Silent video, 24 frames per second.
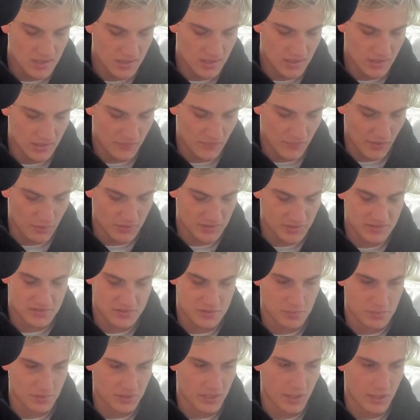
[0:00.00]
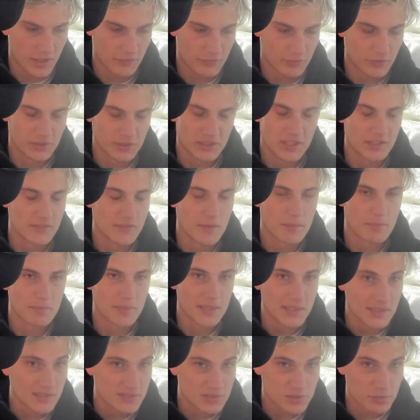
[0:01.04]
if I wasn't super careful. And even
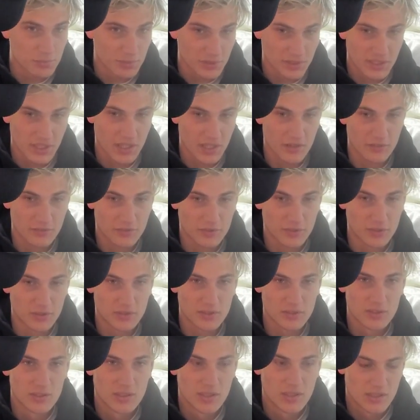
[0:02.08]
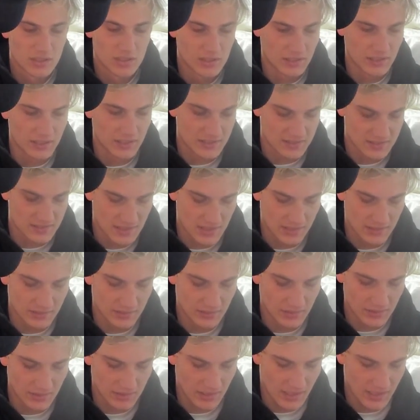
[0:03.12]
being super careful, like I said,
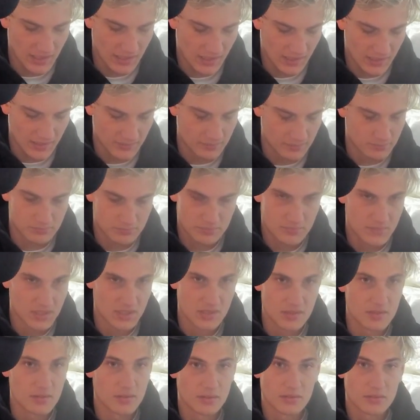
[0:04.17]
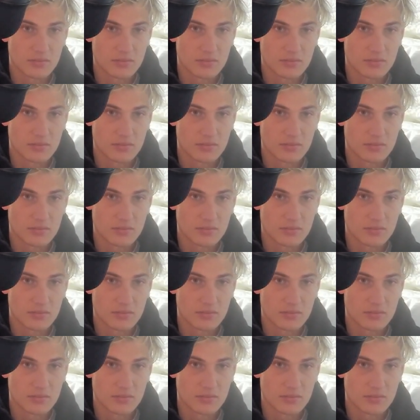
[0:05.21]
like I didn't